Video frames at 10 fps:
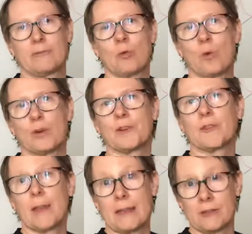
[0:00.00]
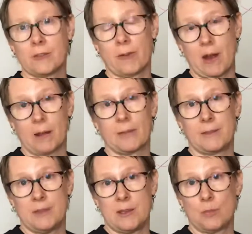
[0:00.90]
quarters into
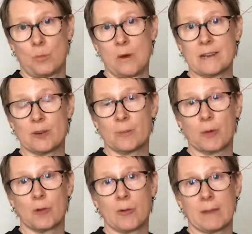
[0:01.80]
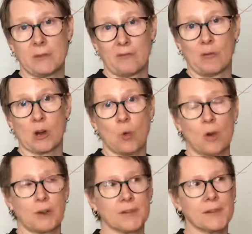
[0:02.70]
the 1-year program, the 4
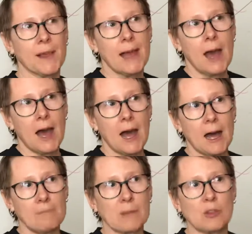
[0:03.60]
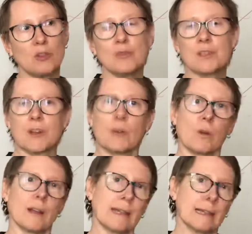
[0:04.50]
quarters. You start
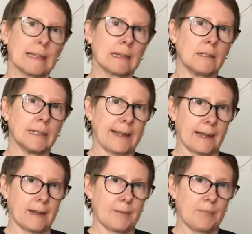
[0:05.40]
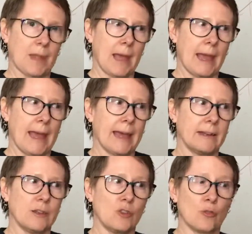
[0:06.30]
working in the clinic,
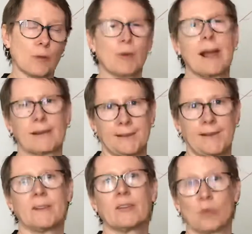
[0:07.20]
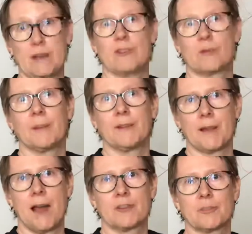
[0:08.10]
and you're practicing Swedish
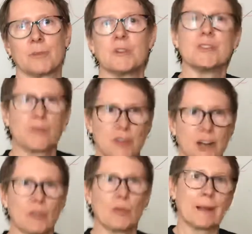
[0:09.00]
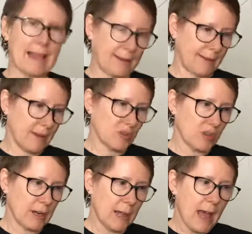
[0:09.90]
massage, which is for general relaxation.
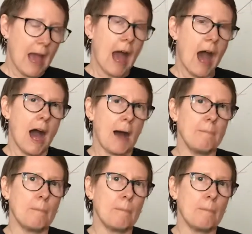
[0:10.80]
I